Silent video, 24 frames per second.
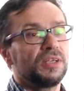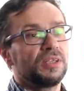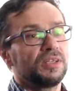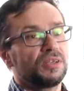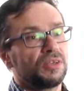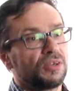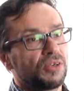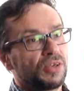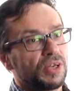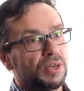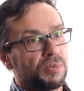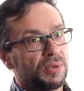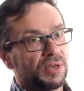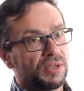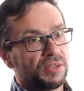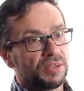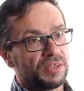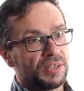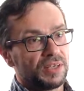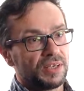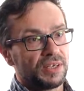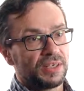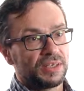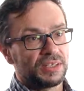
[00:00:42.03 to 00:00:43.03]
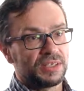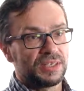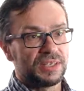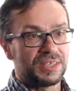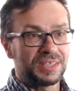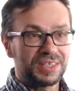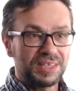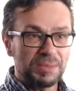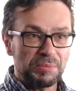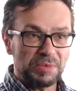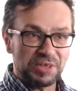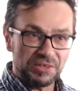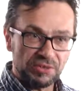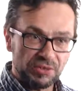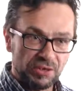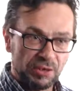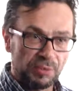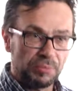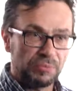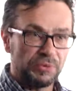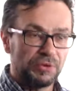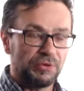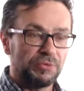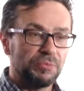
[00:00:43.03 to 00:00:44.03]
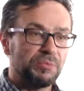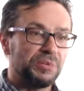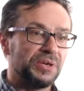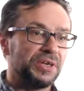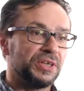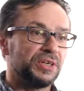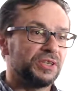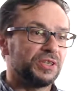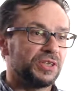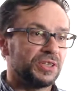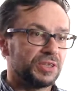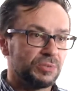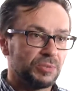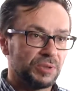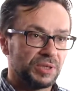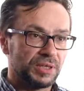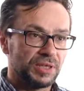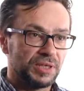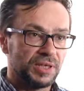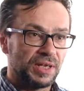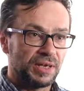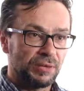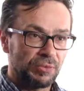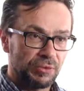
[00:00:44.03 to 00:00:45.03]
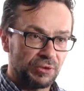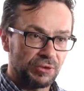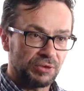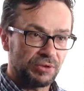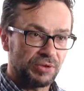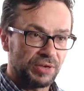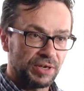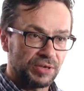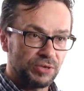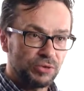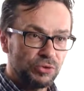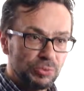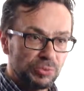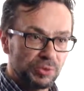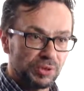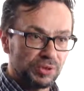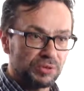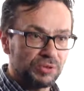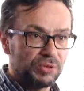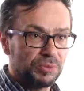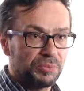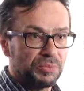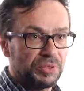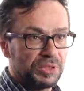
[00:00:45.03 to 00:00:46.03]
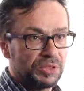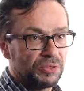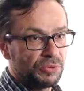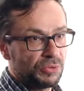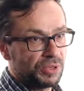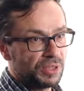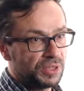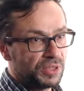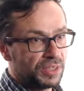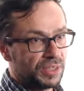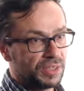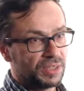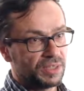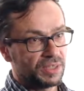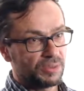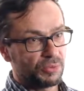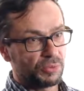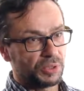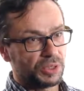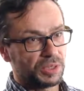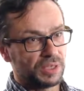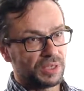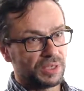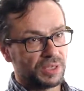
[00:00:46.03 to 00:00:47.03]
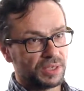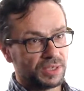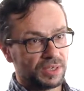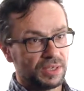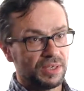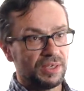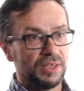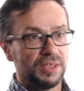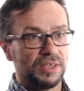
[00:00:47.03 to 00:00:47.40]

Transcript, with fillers: talking about the systemic therapy of patients with neuroendocrine tumor to be treated with uh,